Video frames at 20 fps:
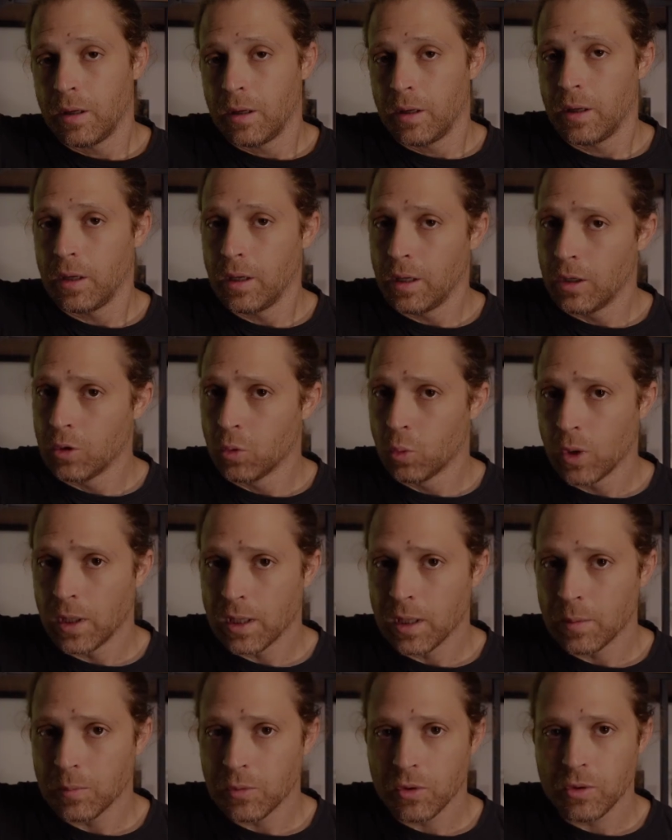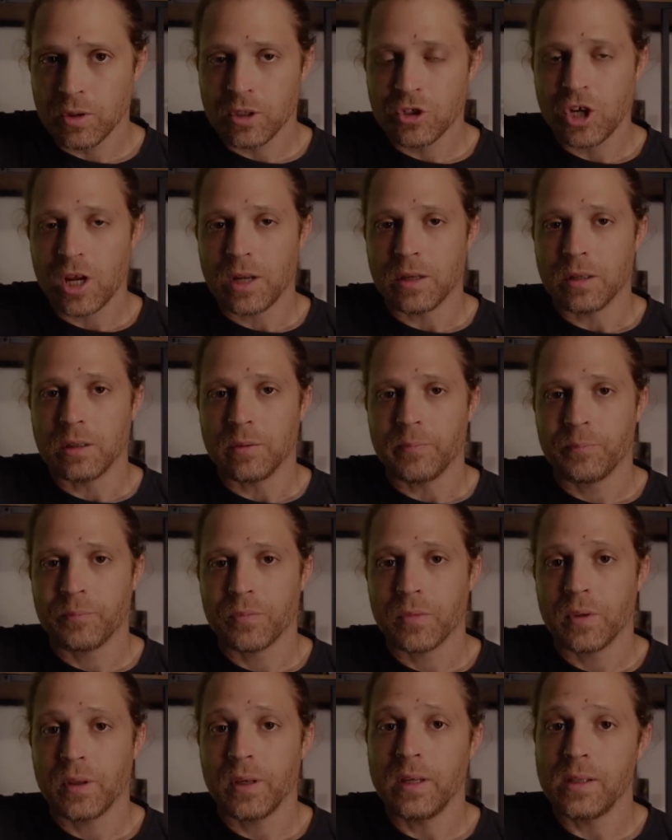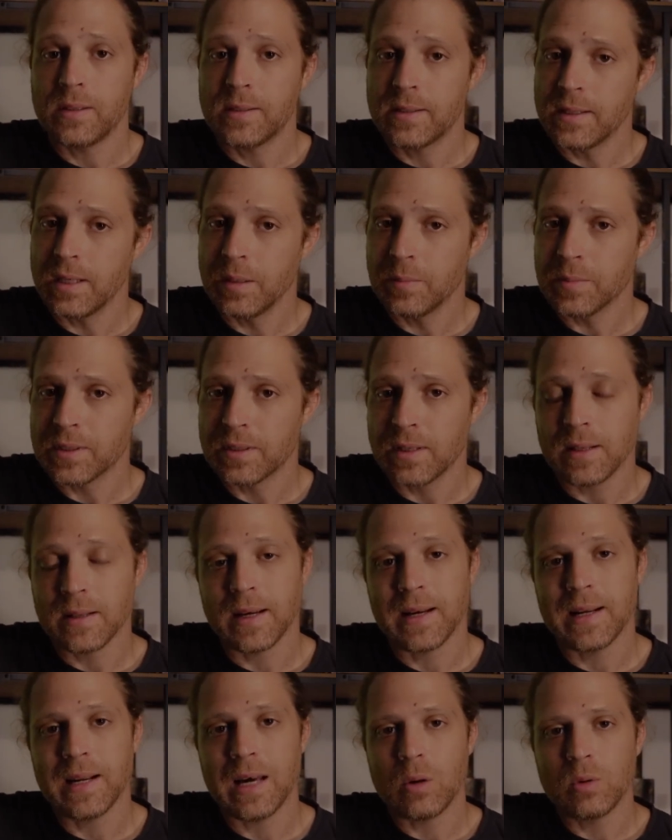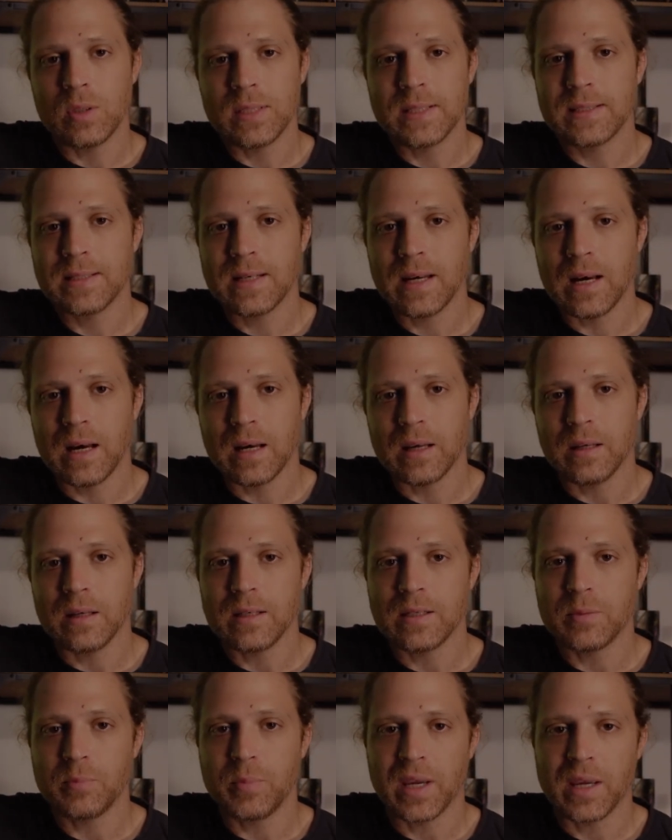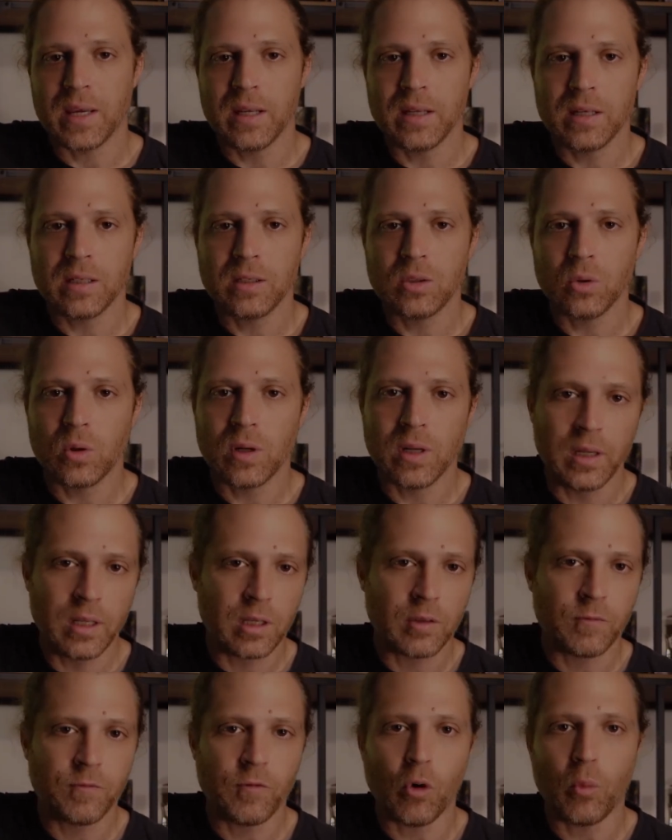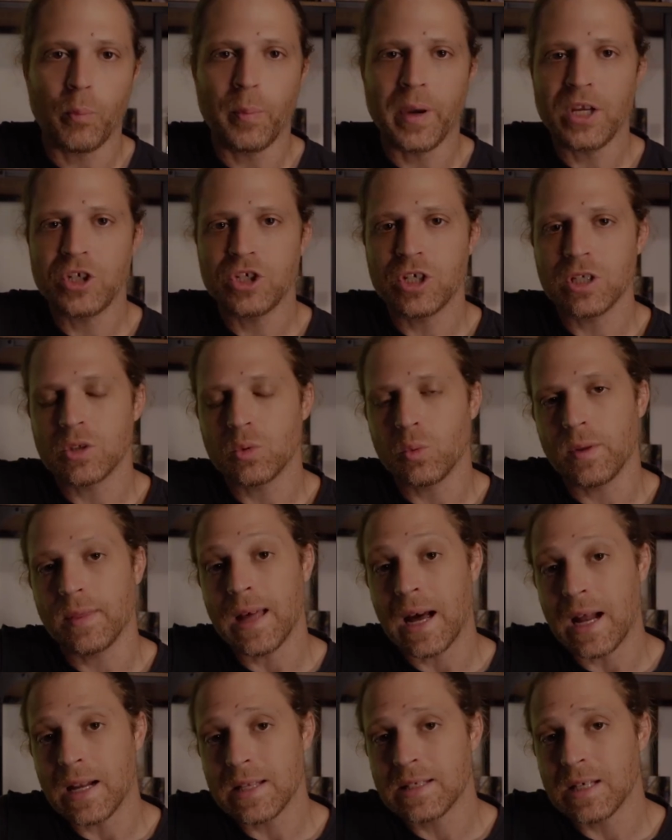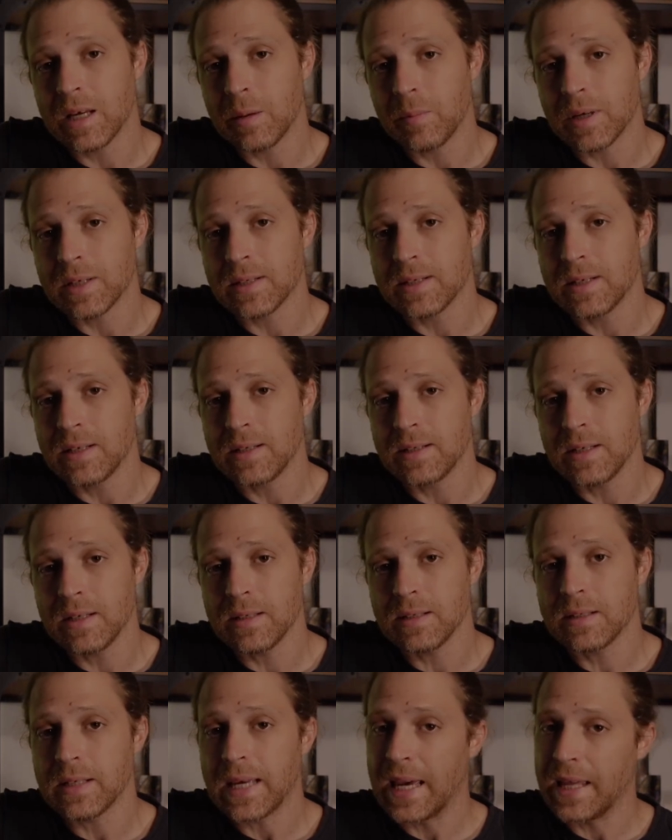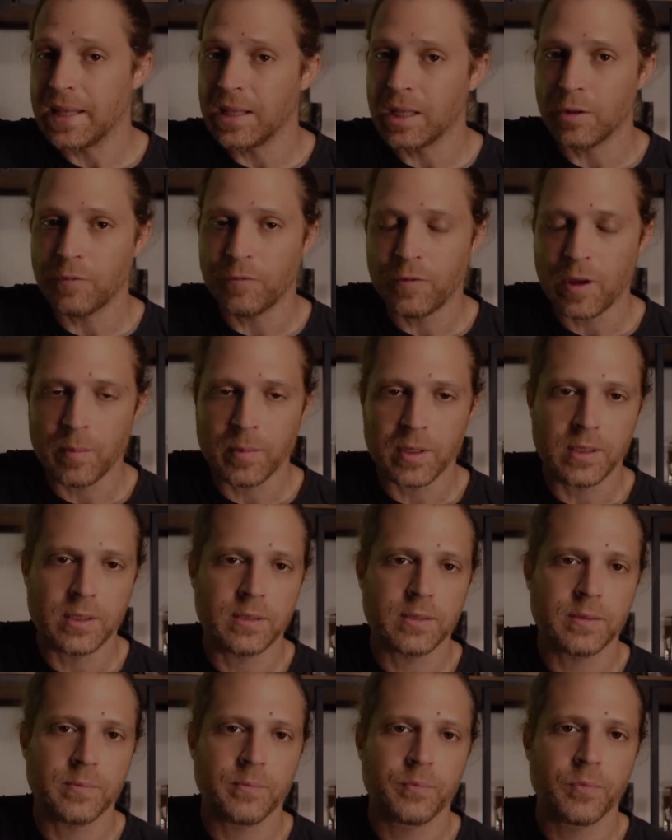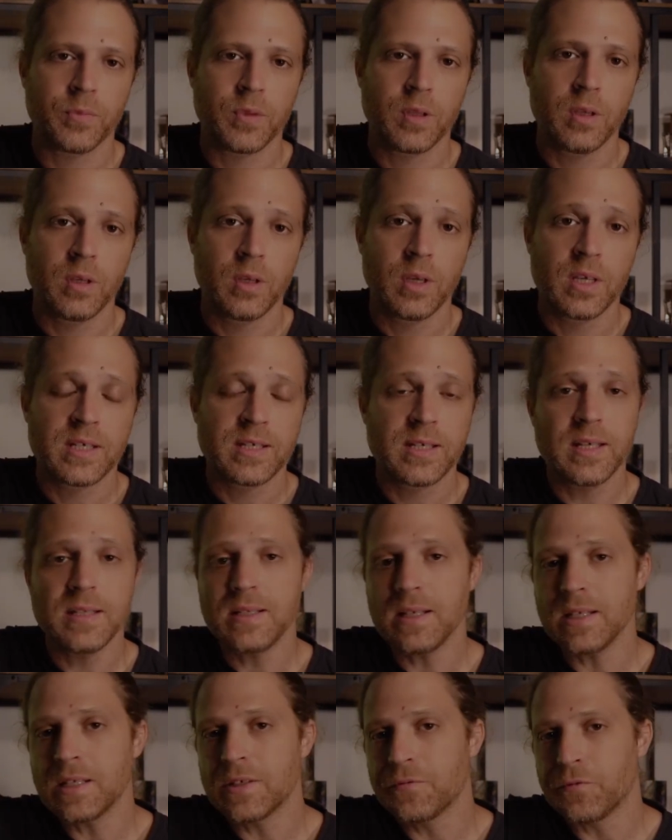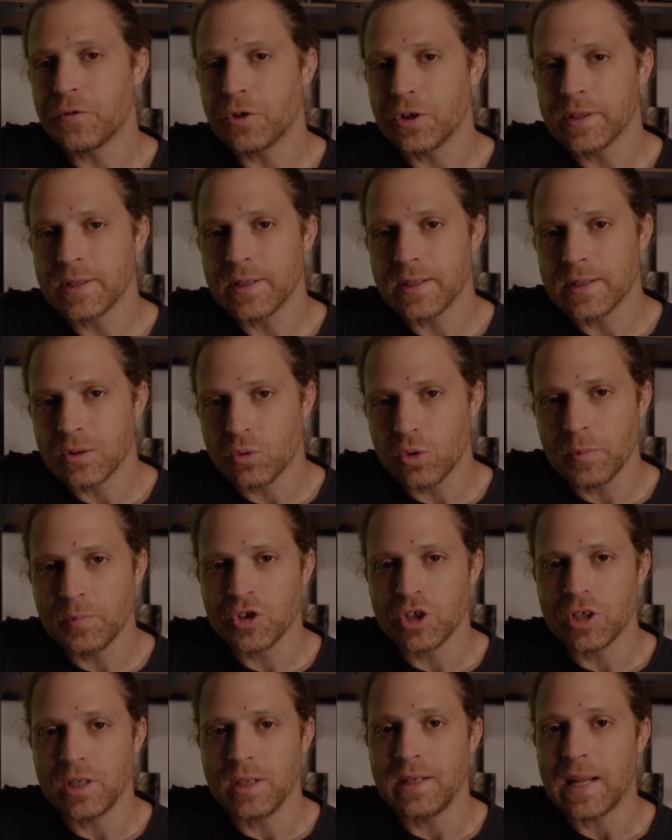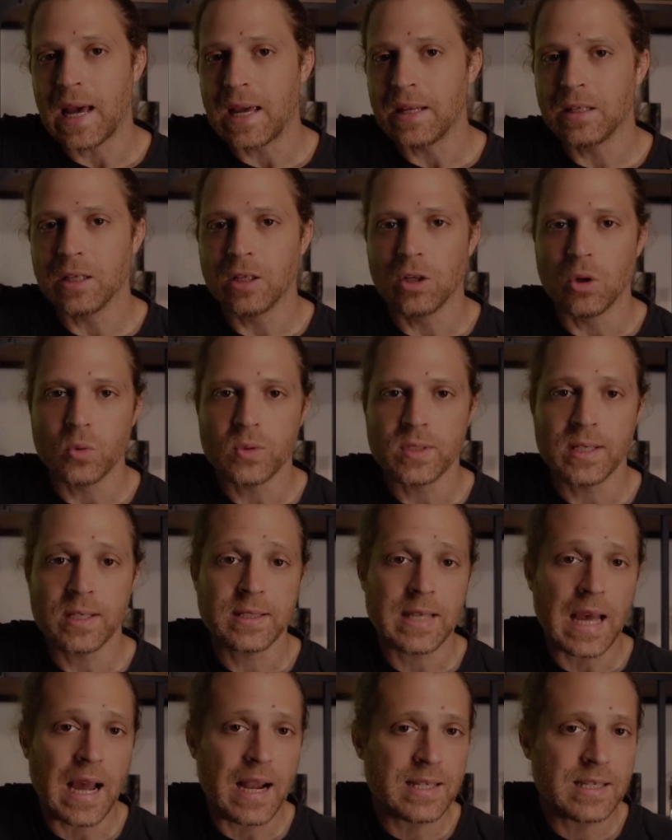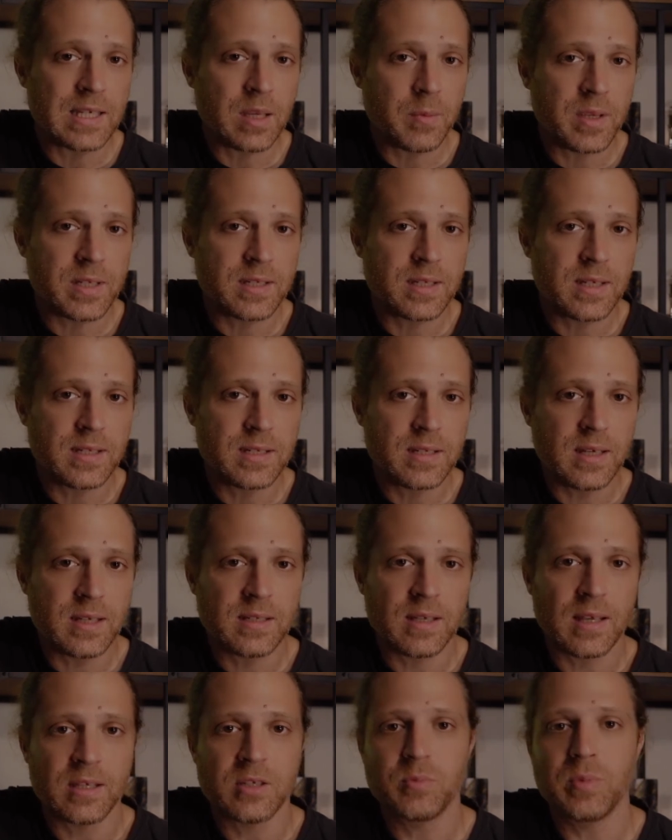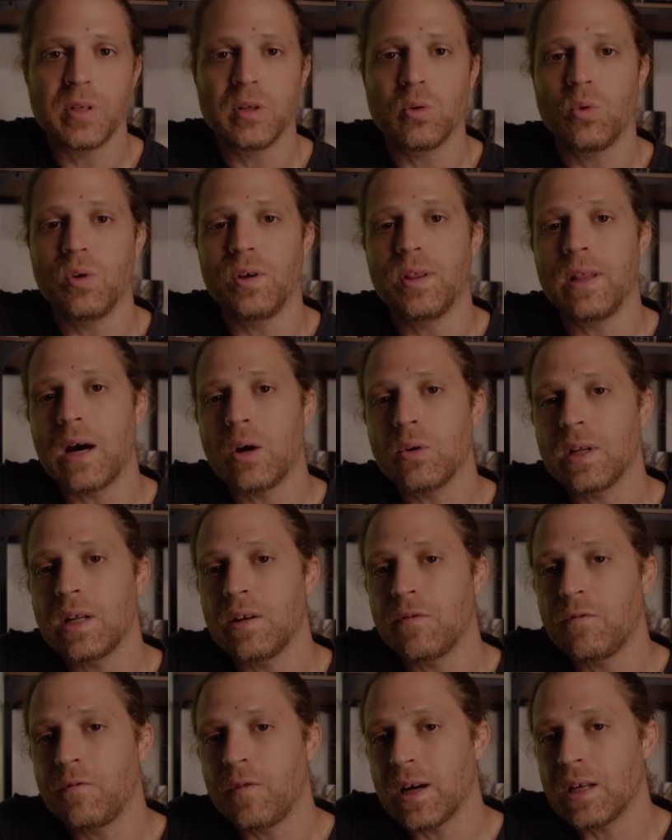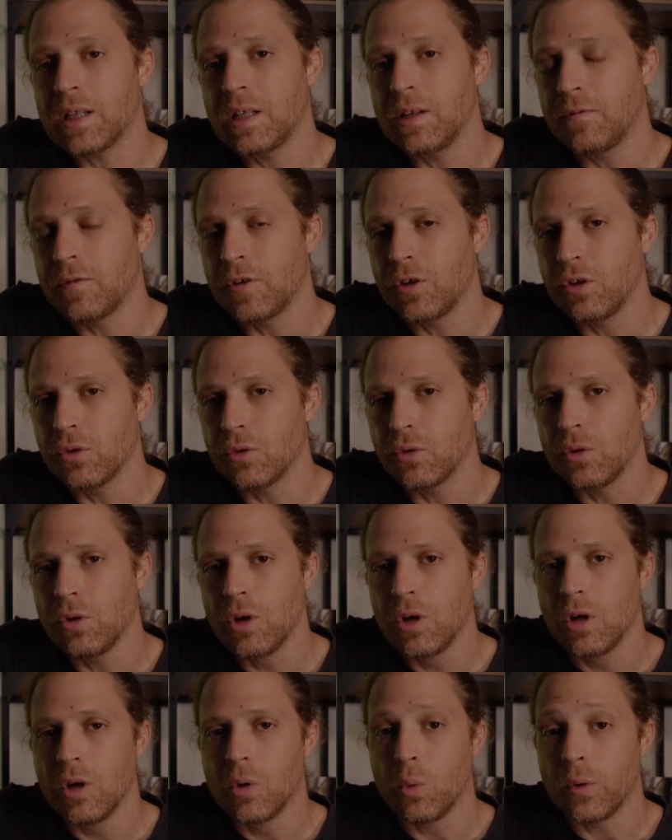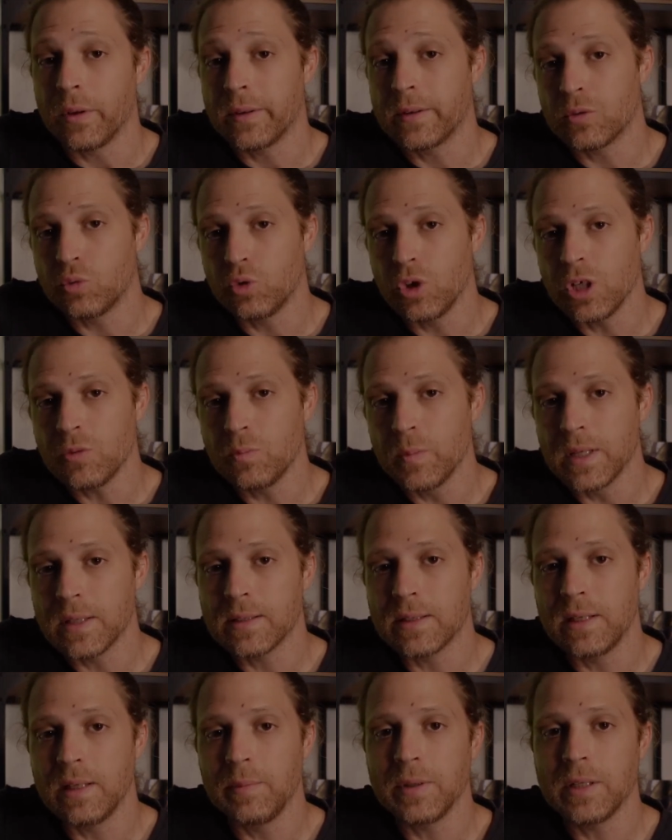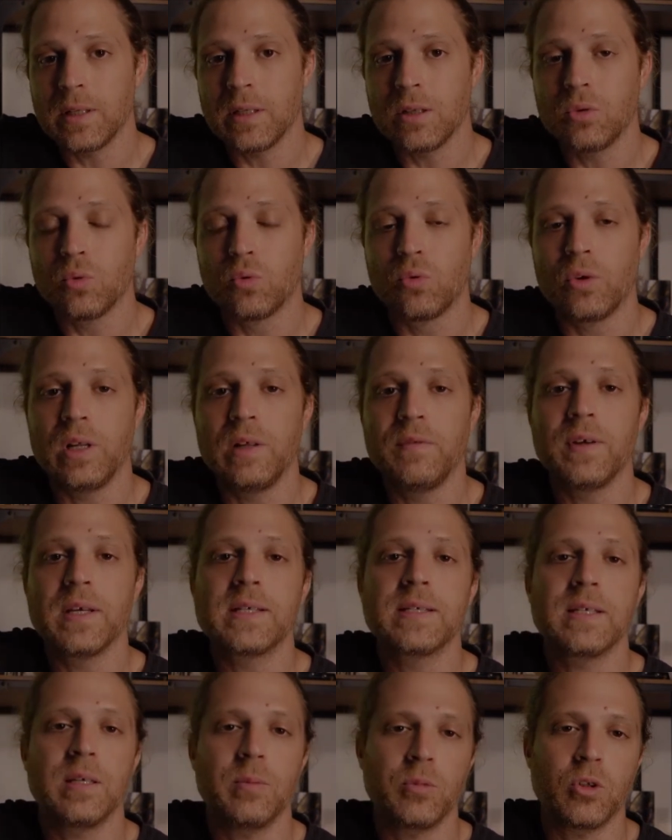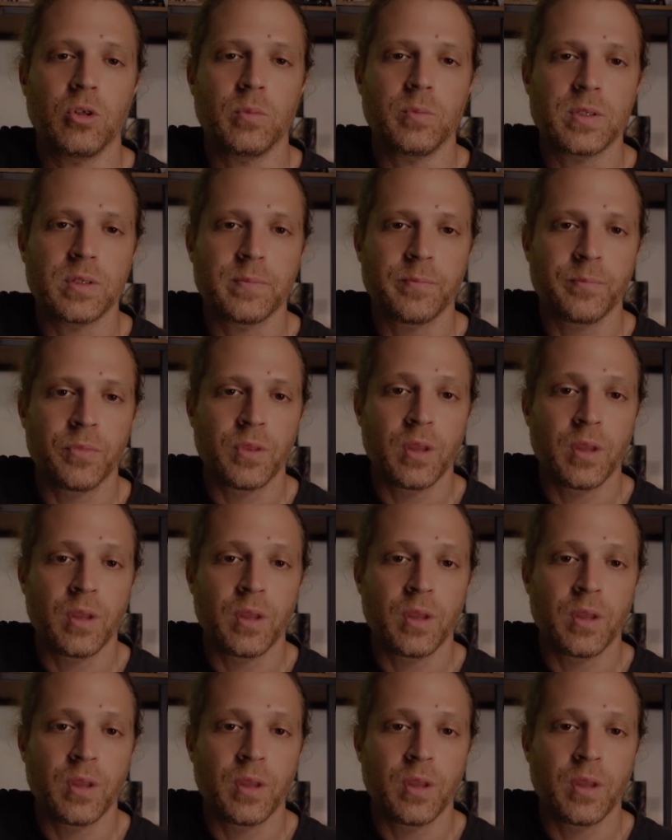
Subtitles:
Hello and welcome to the channel. It seems that the cloudy sky is beginning to clear for patients with Alzheimer's disease and their families. Since its first description in 1906, Alzheimer's disease has been without an effective cure, with treatments limited to relieving symptoms.